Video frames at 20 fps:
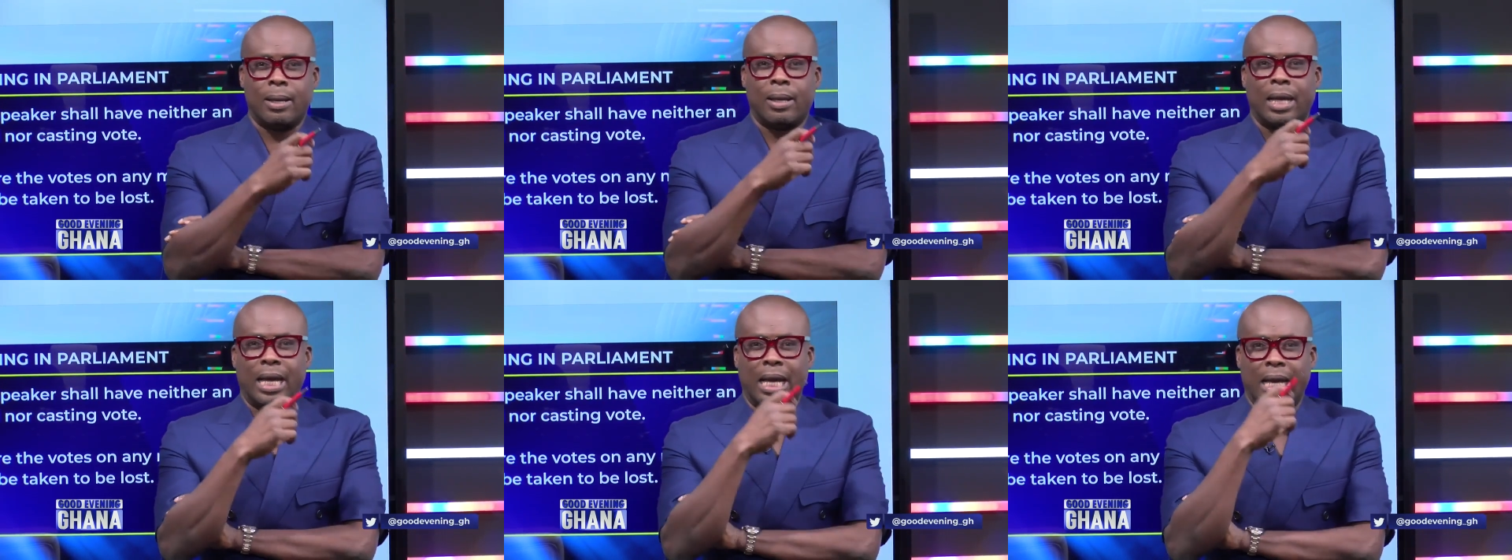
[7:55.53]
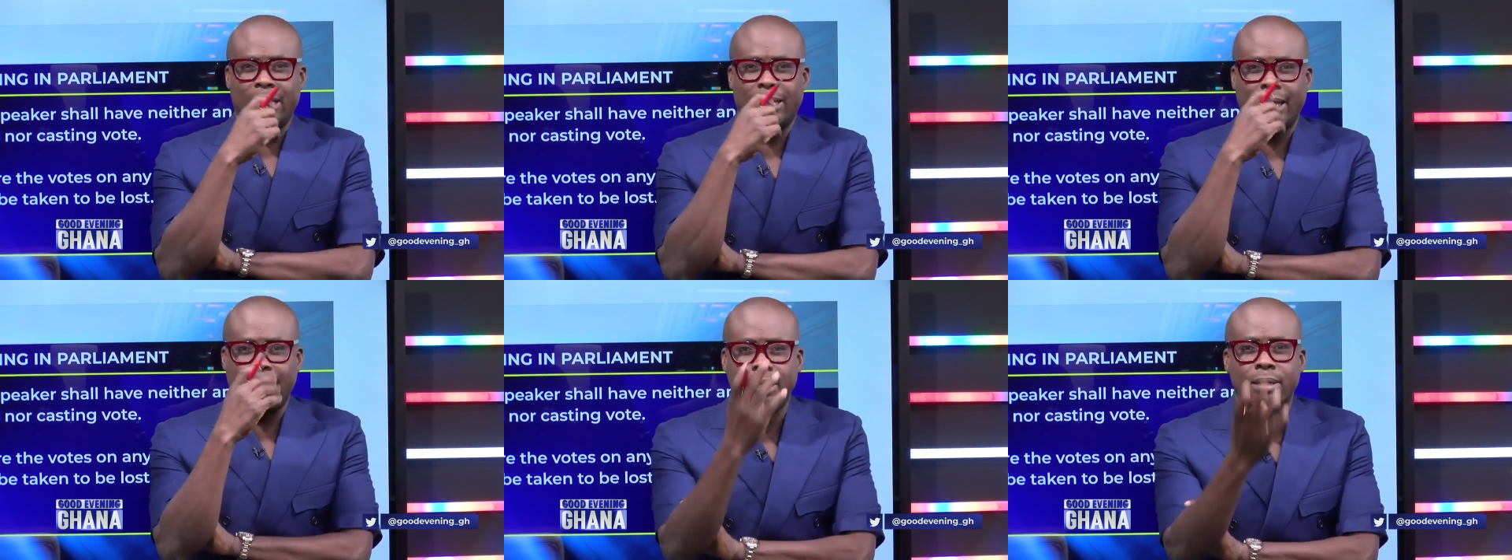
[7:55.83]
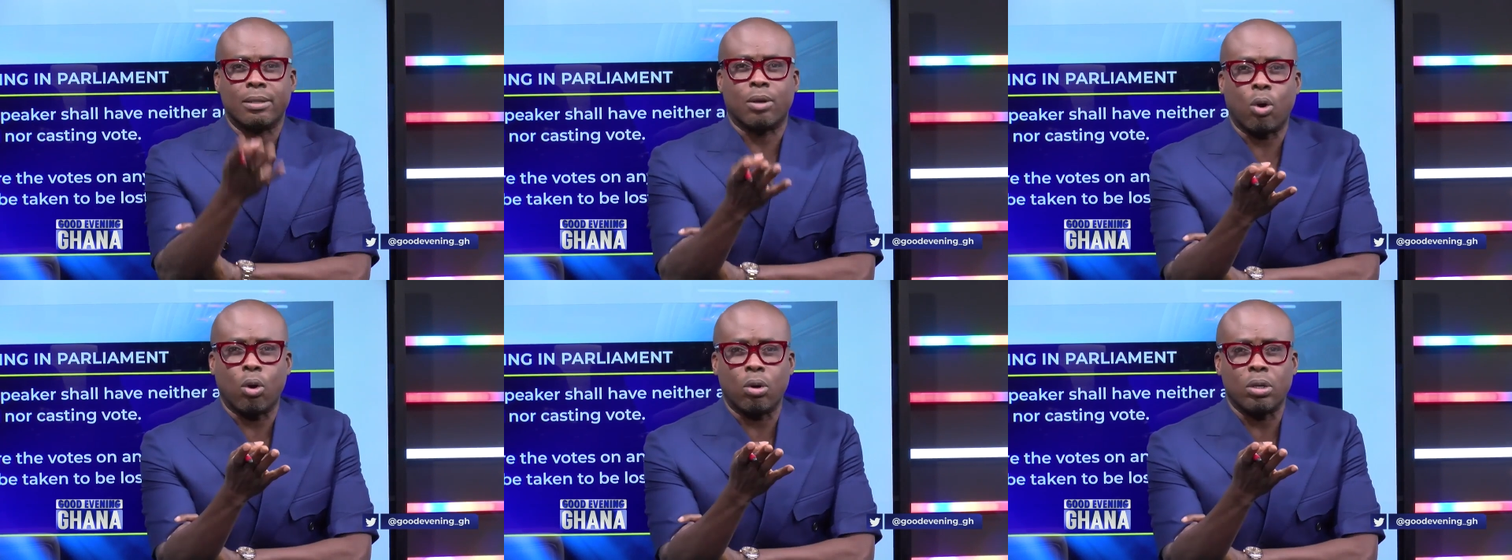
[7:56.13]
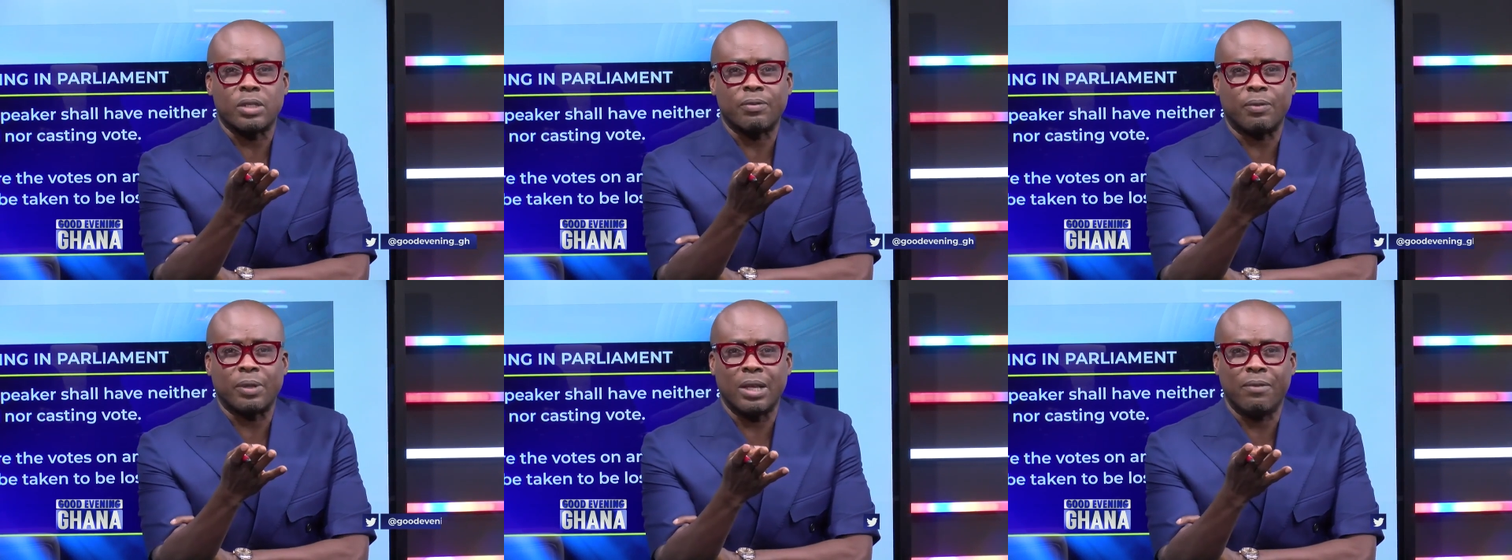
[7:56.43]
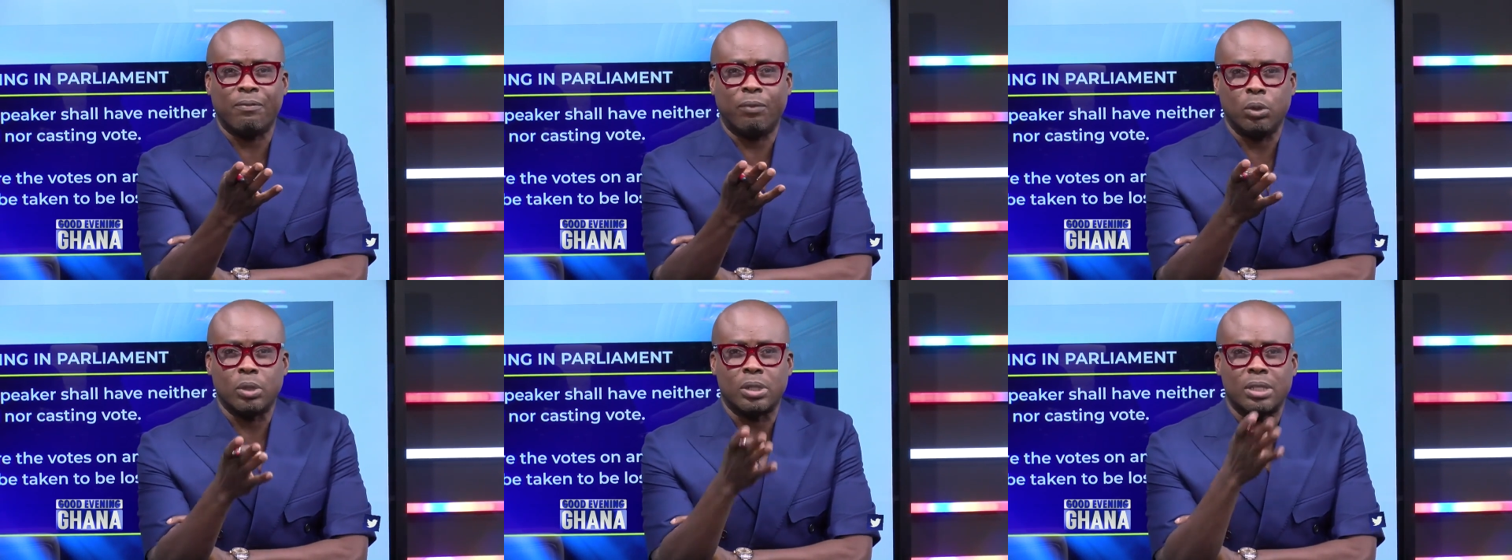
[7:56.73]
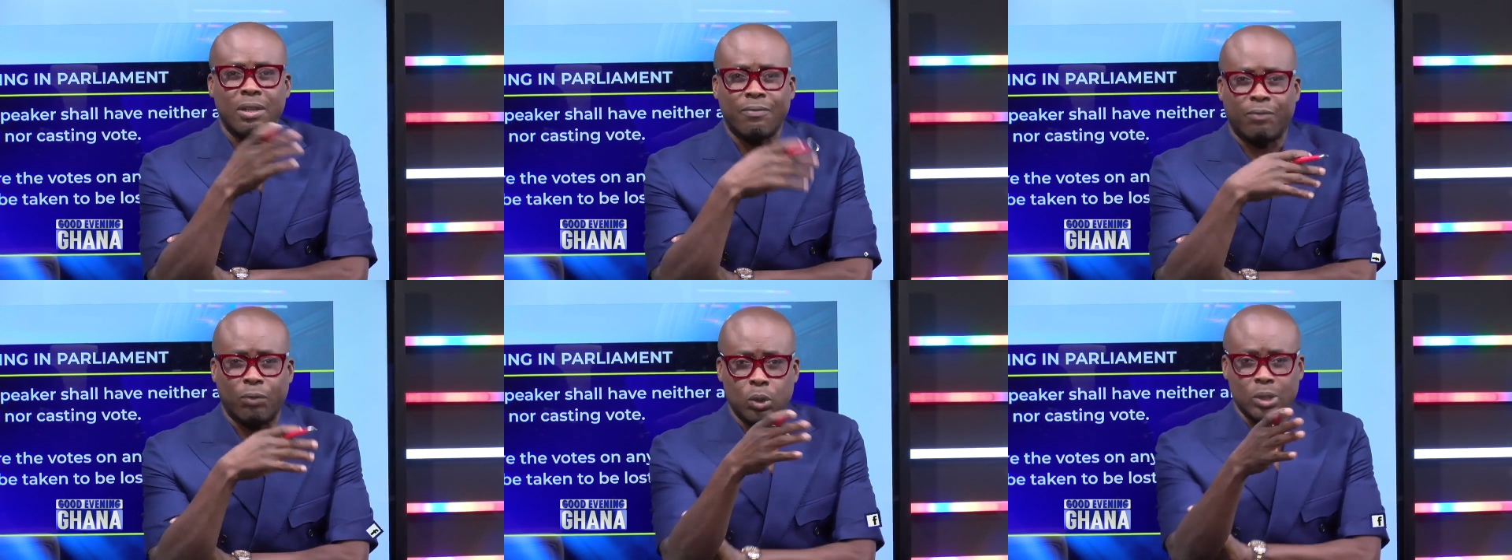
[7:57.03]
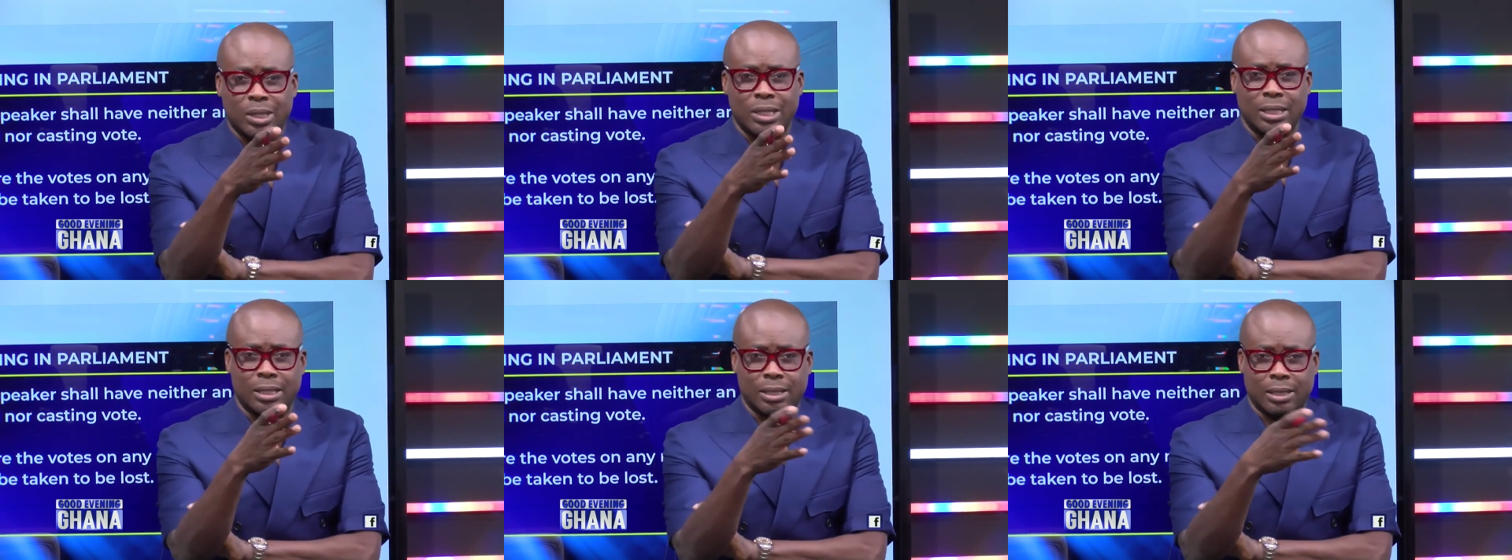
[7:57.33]
then calls for the vote. The
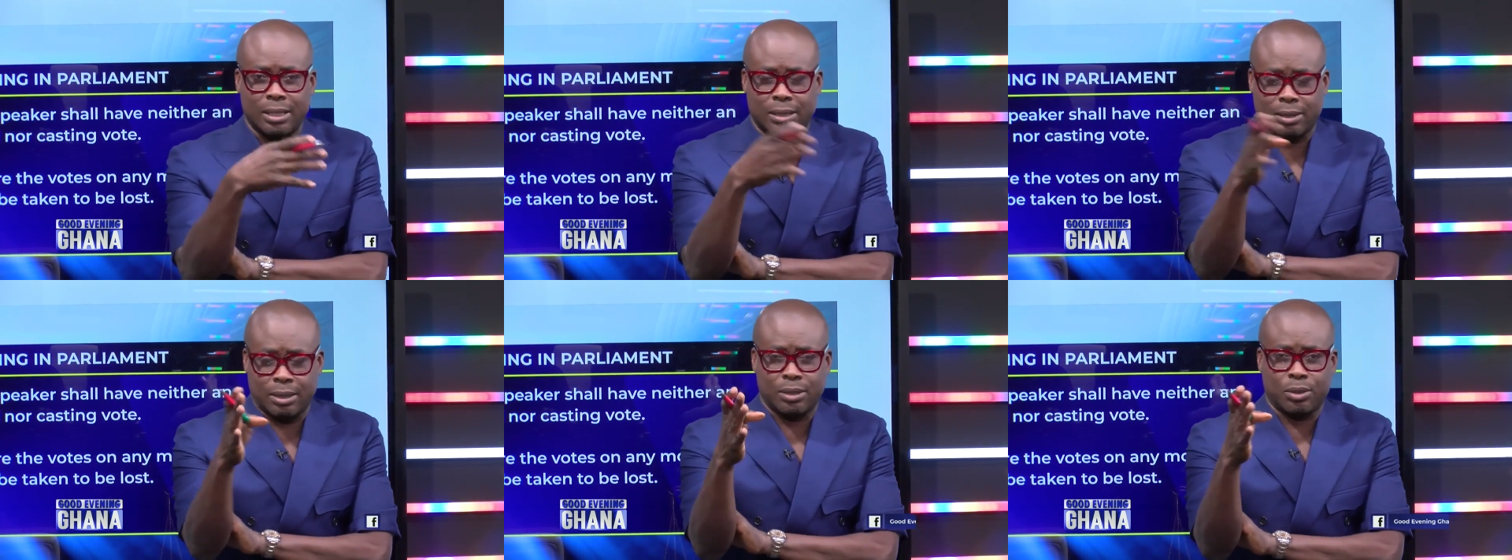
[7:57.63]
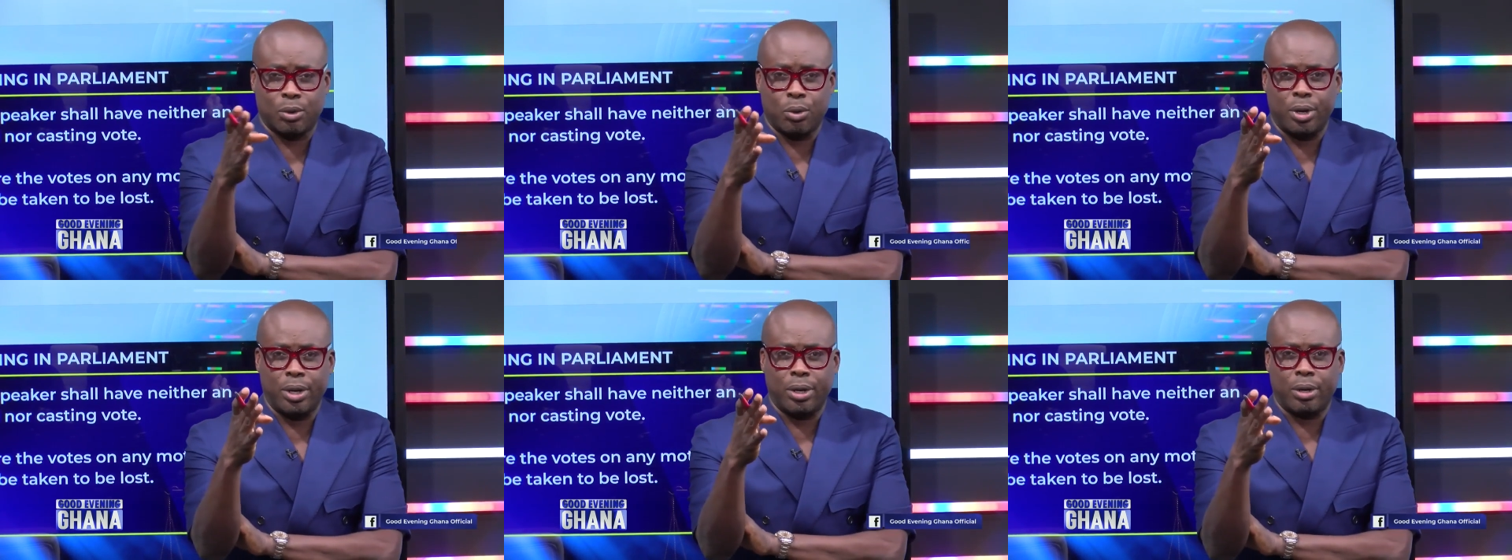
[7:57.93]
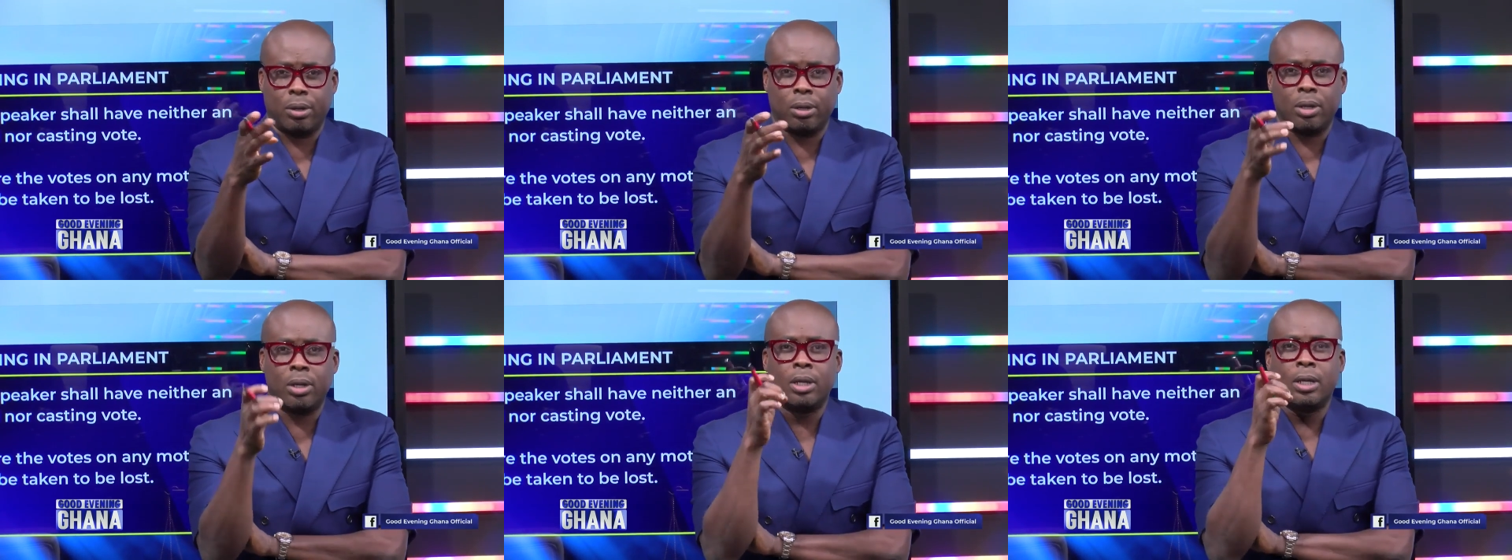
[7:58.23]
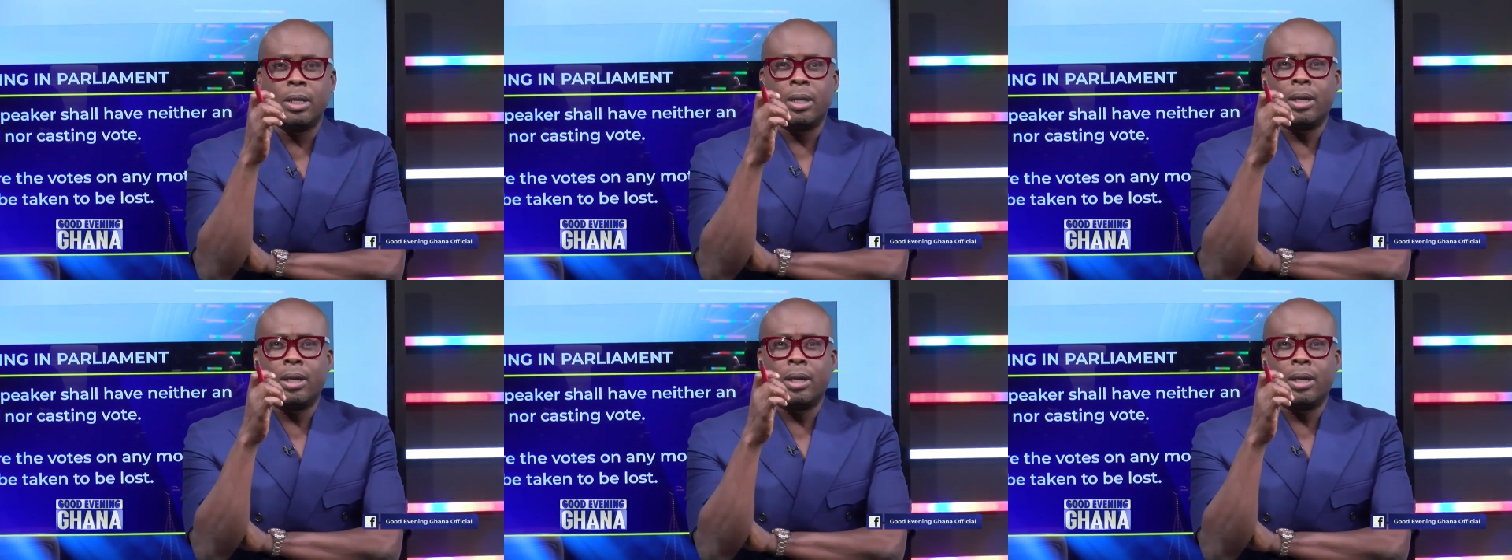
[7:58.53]
vote is going on.